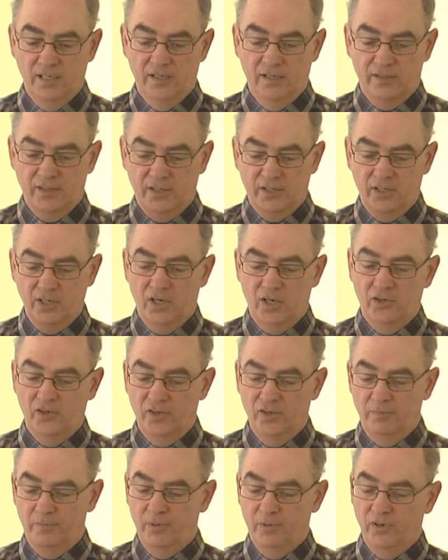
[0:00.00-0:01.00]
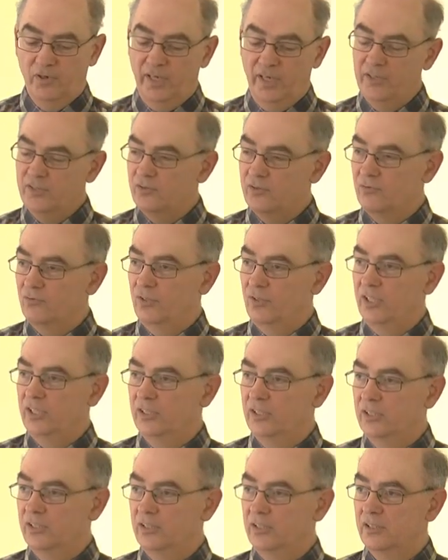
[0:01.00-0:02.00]
The God of the book is a
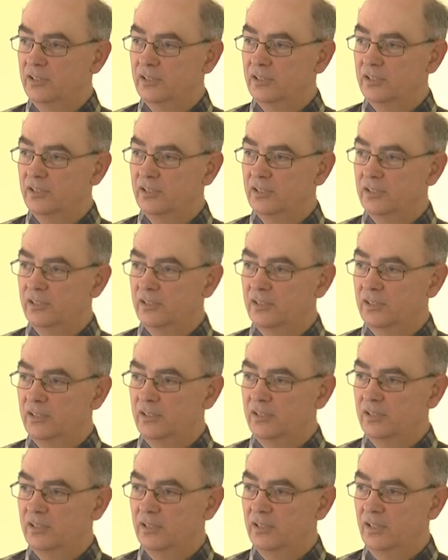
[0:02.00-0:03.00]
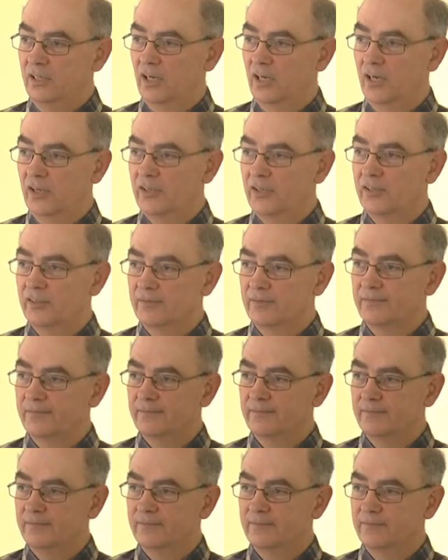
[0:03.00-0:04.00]
real God.
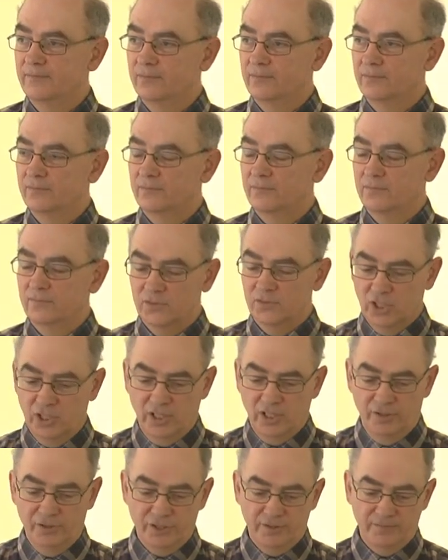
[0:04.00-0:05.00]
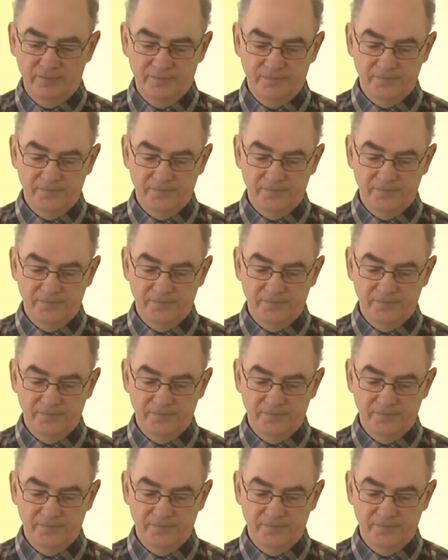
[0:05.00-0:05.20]
Conclusion.